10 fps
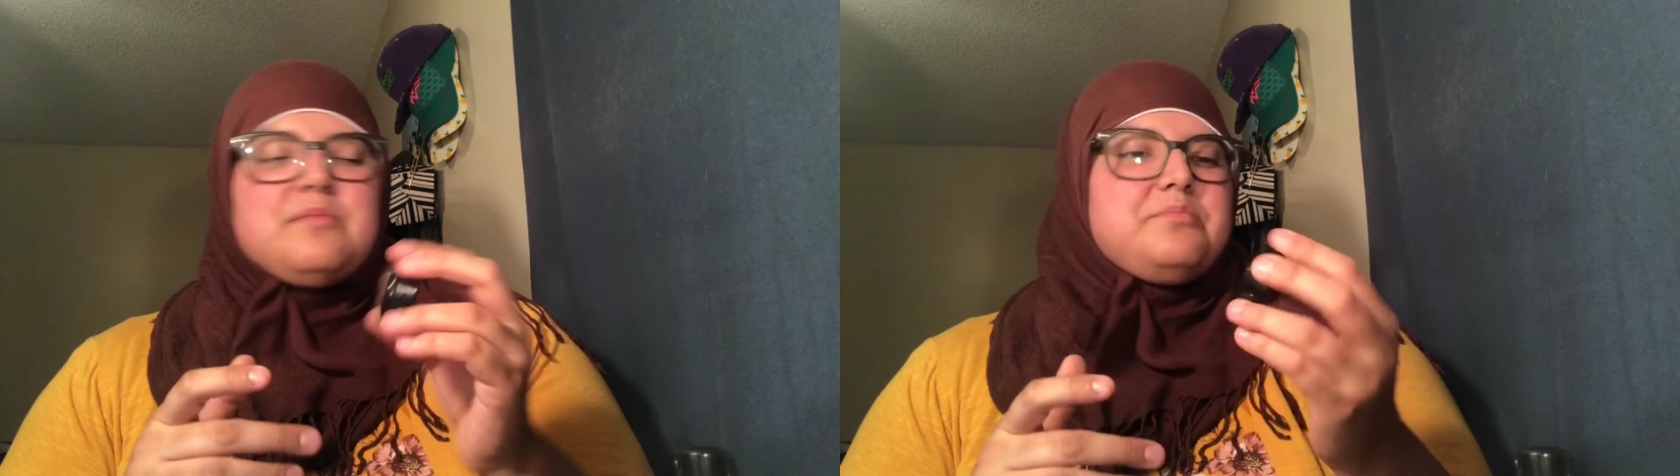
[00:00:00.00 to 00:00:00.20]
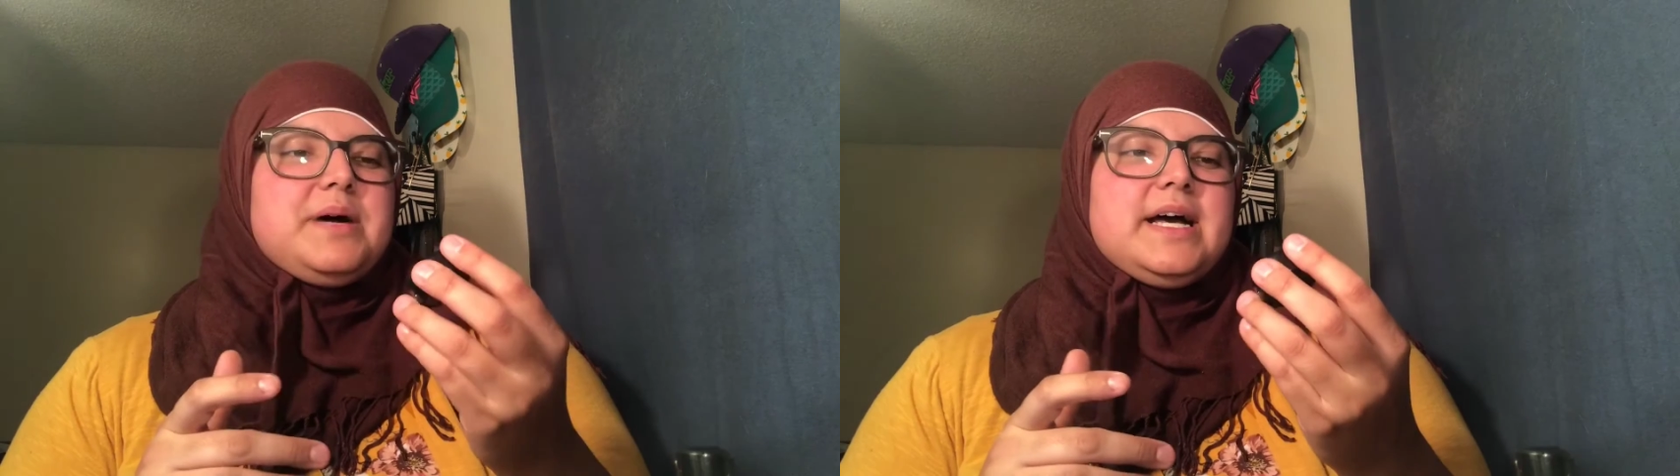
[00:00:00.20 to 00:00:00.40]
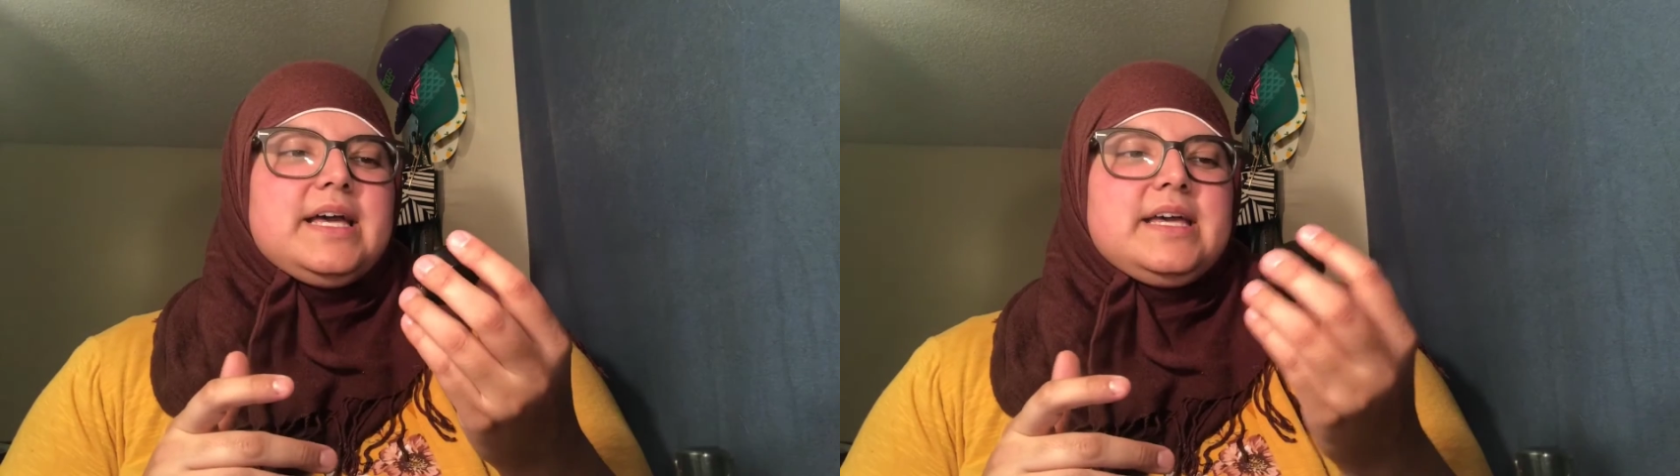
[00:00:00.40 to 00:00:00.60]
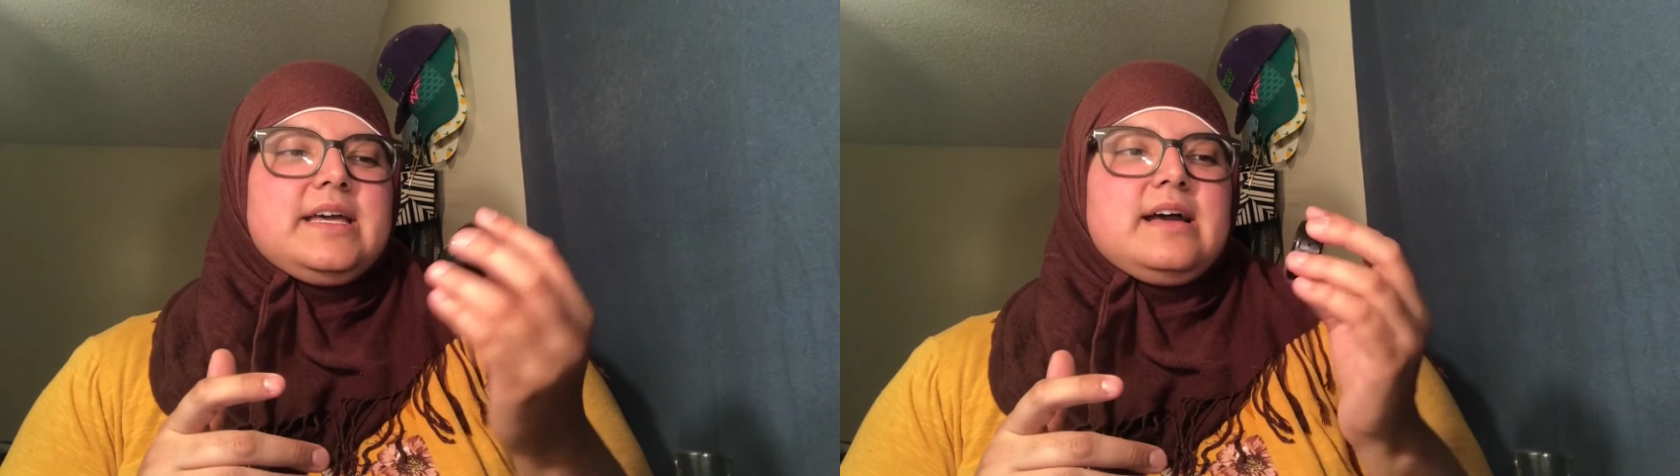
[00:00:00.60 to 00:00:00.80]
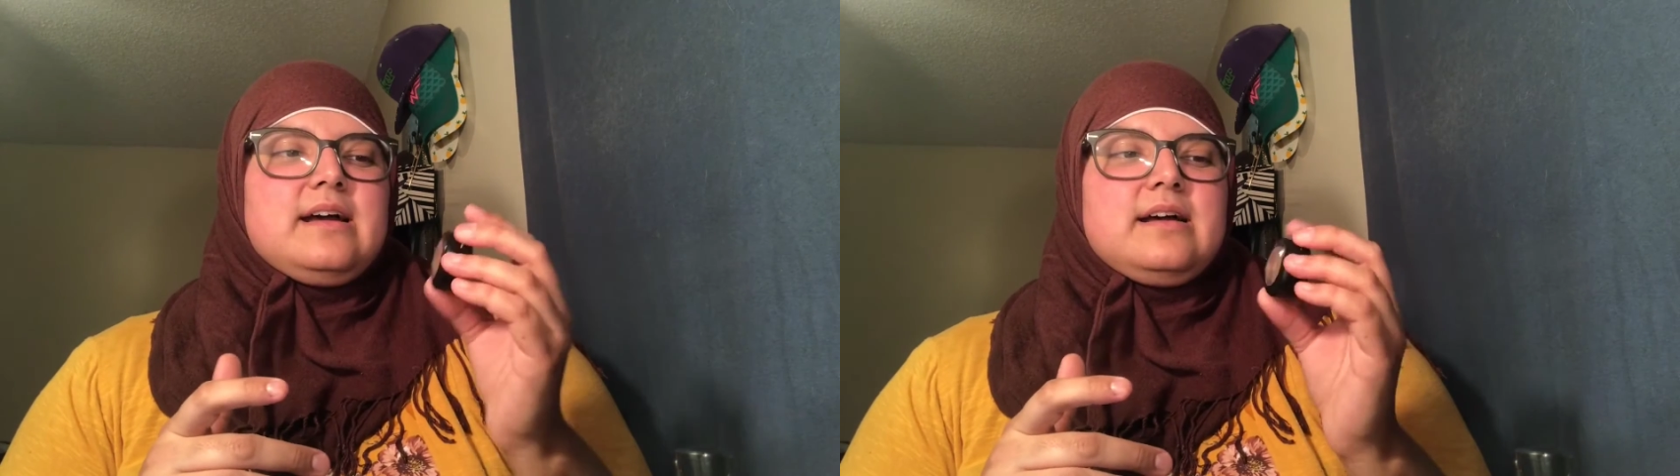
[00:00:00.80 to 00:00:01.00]
But
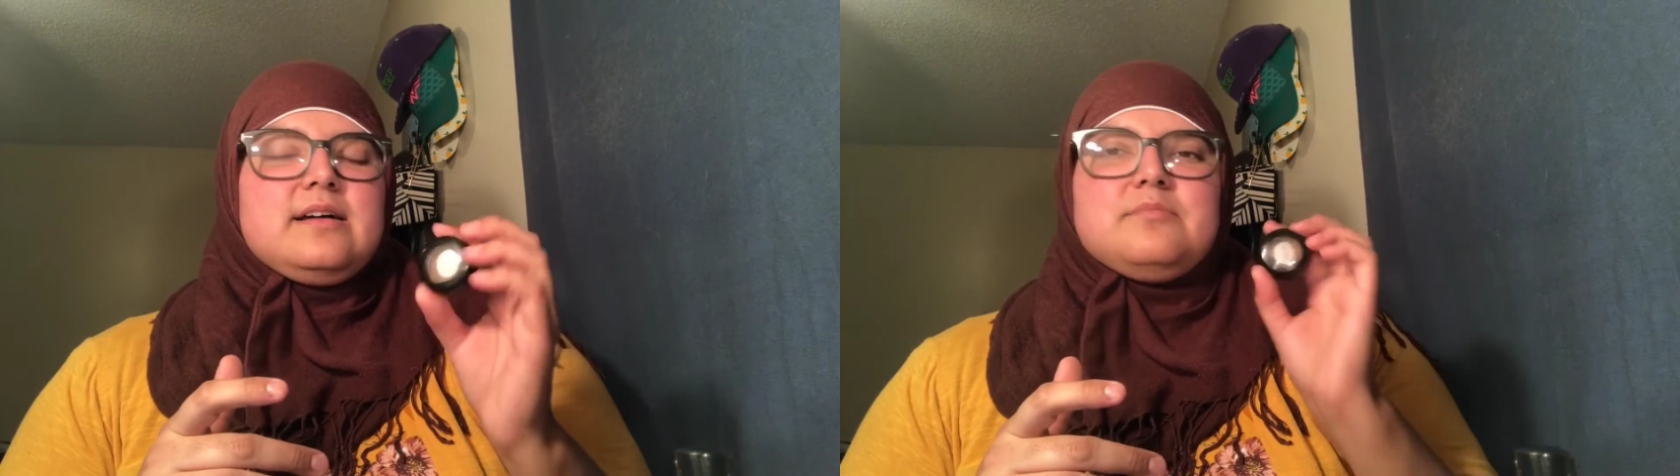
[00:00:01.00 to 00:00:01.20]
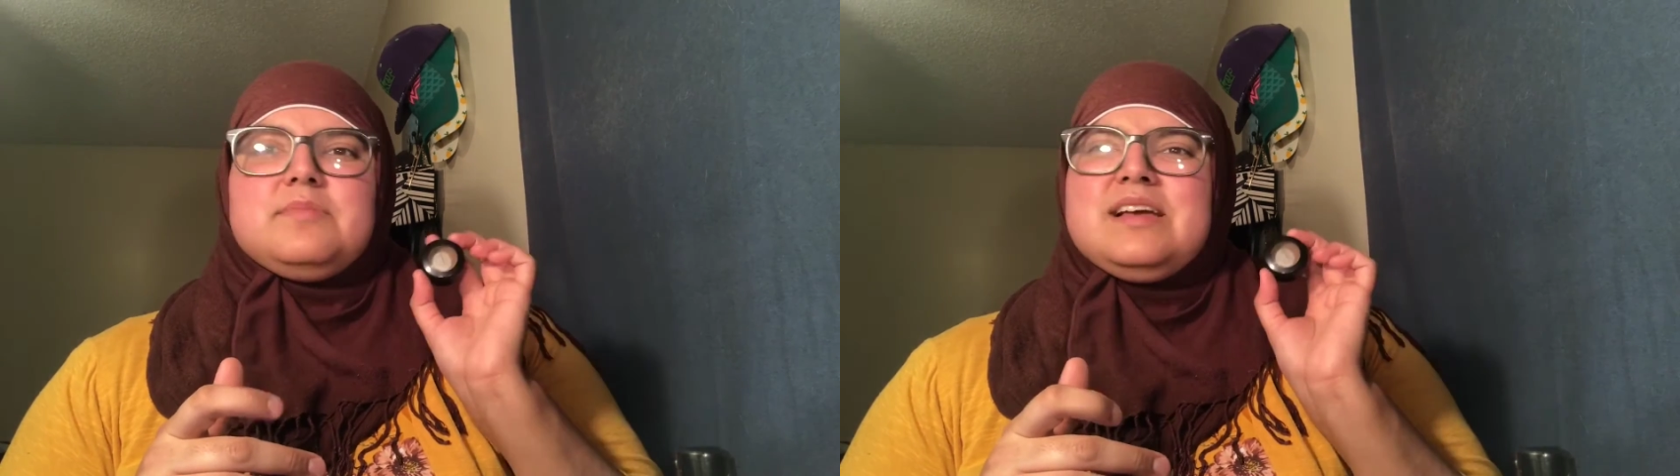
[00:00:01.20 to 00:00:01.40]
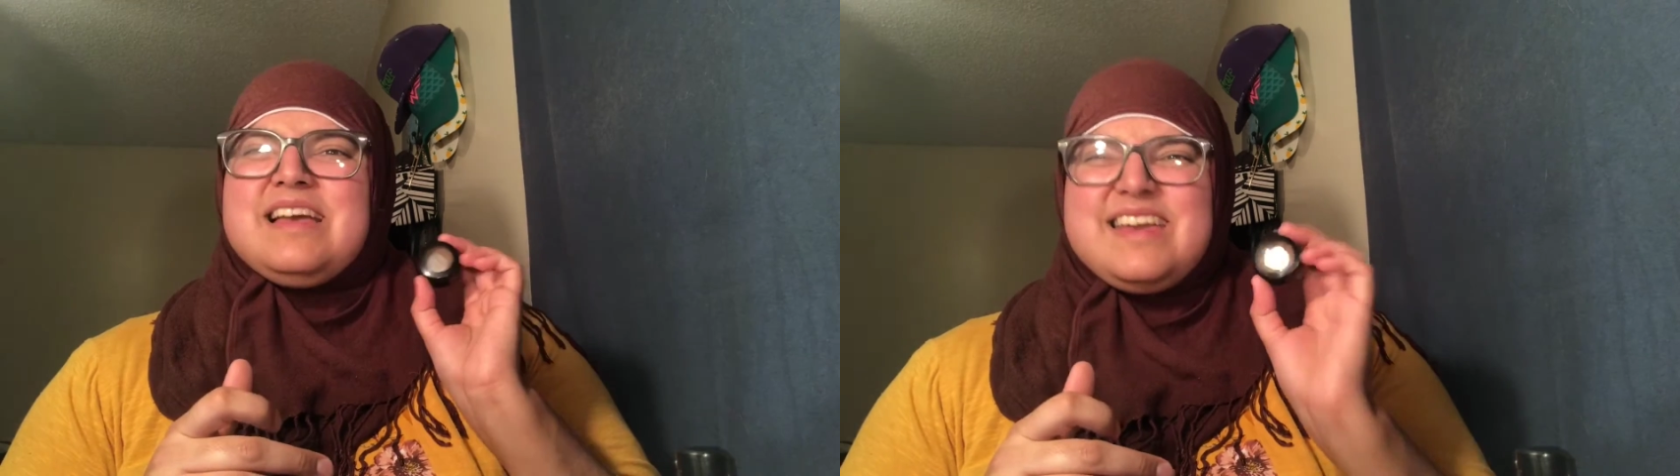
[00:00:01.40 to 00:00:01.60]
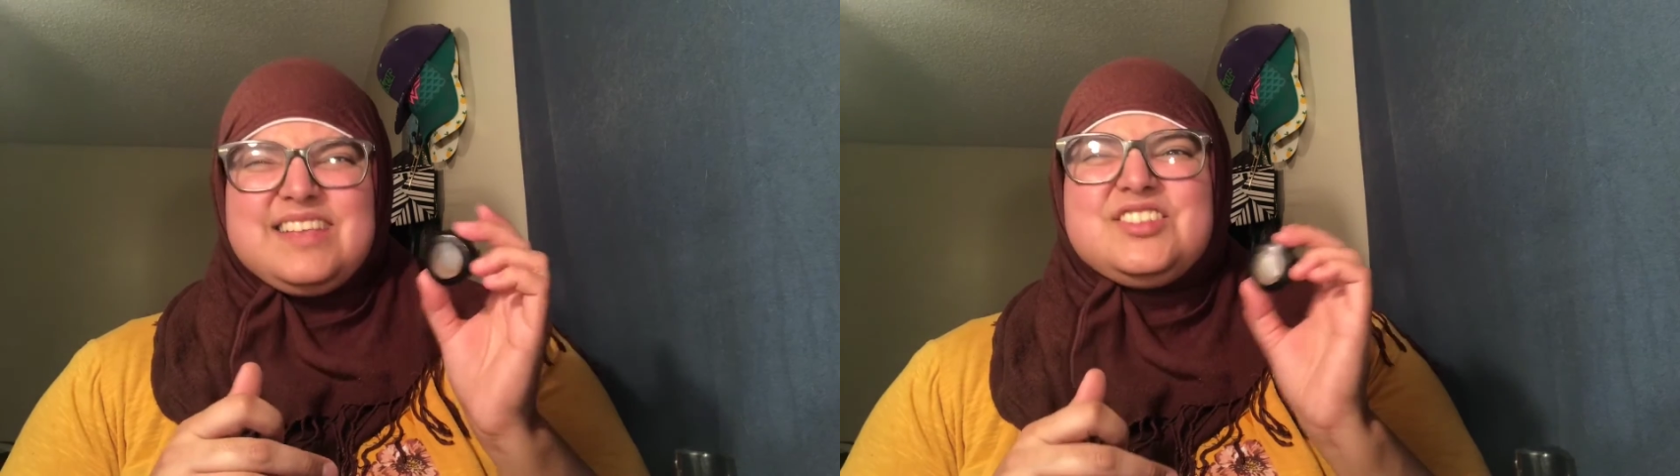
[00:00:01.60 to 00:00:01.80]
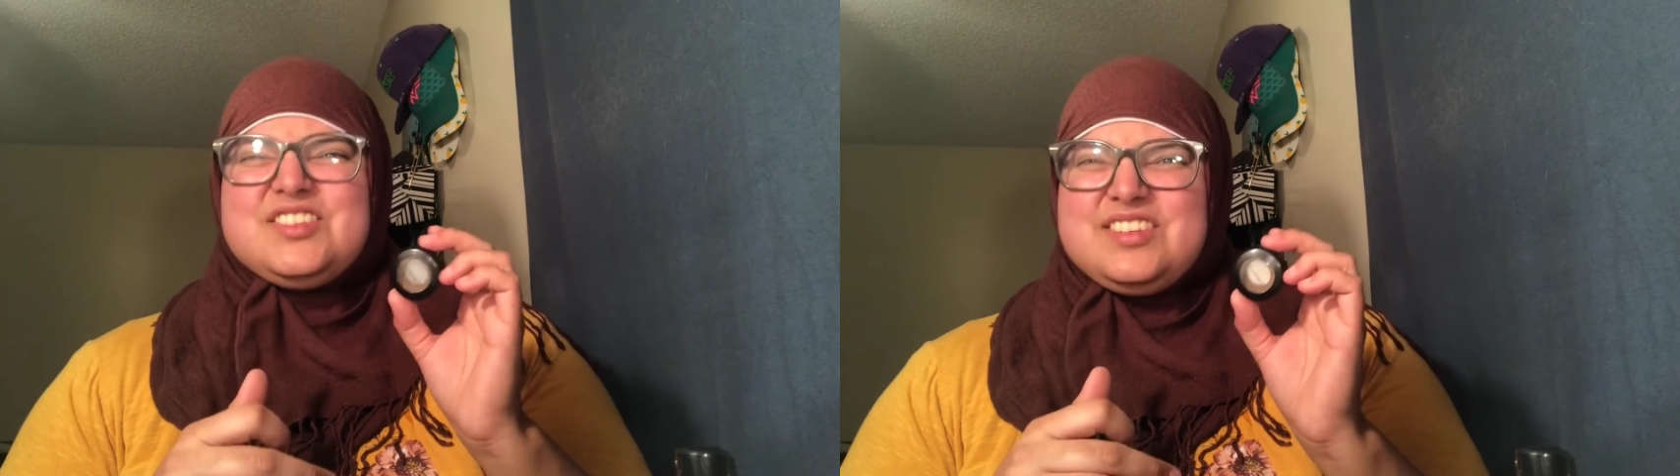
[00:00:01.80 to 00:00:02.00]

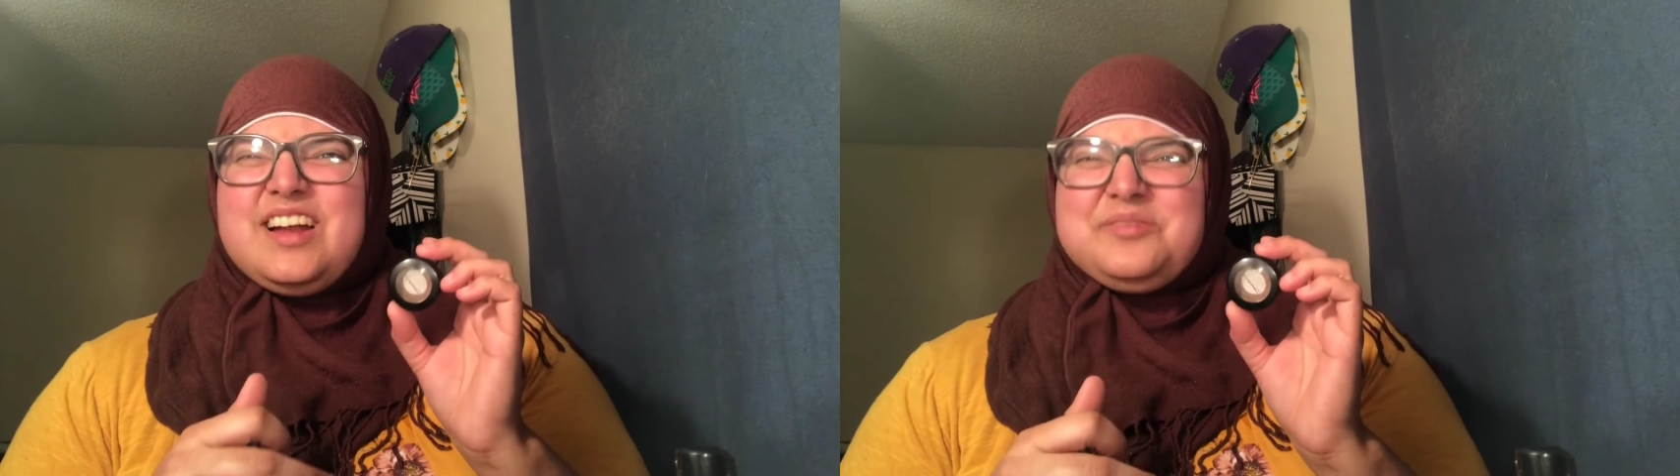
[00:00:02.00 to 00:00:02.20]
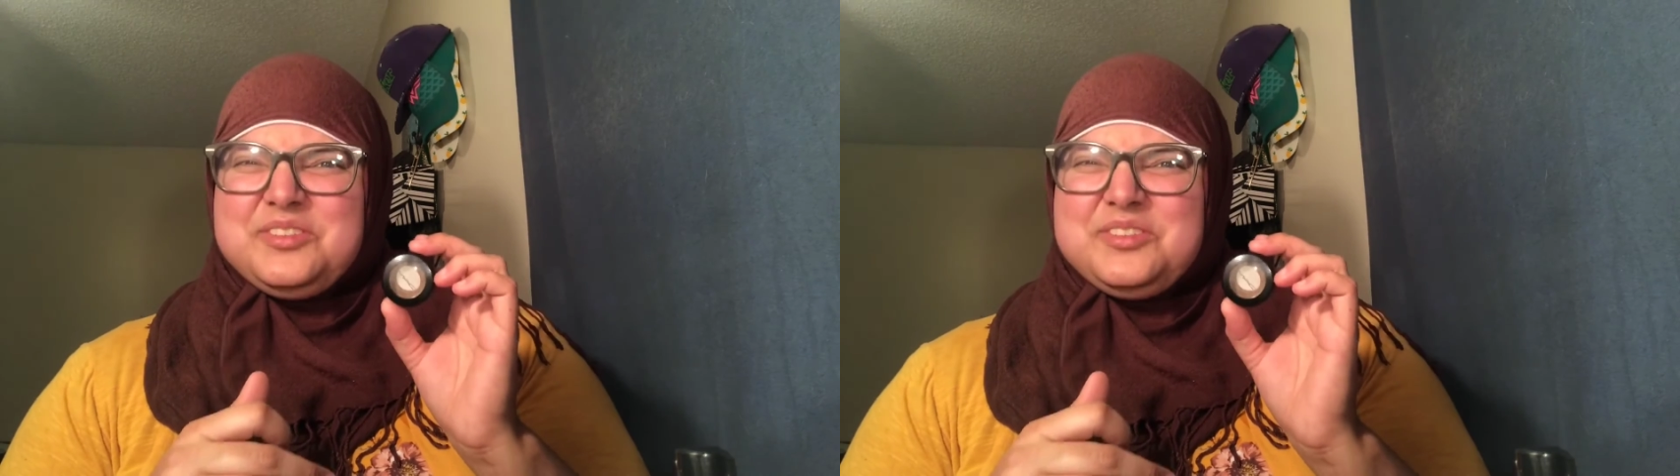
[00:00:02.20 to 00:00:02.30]
it's just time